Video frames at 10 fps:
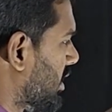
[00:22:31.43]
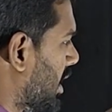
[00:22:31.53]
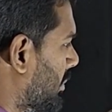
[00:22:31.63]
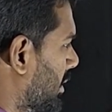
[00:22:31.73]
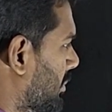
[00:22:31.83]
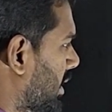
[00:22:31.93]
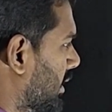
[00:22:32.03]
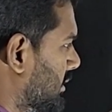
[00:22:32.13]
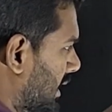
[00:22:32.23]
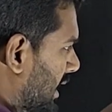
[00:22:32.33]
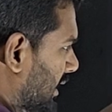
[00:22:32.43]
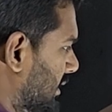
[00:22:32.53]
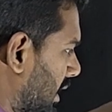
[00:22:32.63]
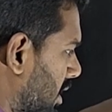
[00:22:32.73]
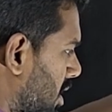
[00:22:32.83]
to the upper part, the
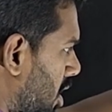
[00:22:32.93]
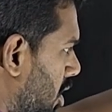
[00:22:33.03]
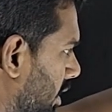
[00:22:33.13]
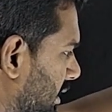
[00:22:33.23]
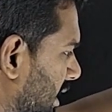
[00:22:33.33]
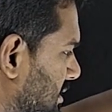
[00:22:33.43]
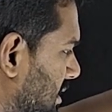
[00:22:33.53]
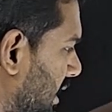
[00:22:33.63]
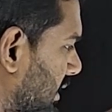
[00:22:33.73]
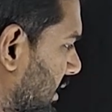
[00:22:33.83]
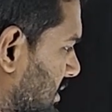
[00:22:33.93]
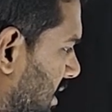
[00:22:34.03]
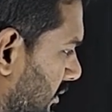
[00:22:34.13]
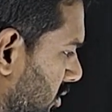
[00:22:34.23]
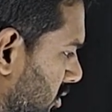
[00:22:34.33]
length, okay, this length is
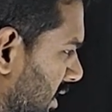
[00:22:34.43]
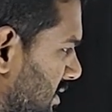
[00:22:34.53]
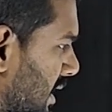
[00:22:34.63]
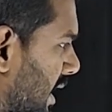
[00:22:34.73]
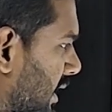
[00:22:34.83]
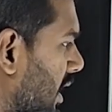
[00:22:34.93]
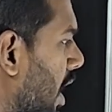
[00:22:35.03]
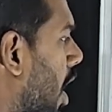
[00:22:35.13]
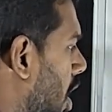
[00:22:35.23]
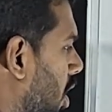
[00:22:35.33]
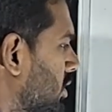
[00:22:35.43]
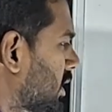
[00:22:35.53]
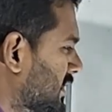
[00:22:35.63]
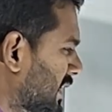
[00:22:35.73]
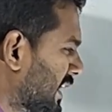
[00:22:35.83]
equal to this length, all
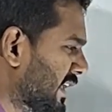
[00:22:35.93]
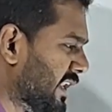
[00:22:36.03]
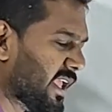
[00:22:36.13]
the three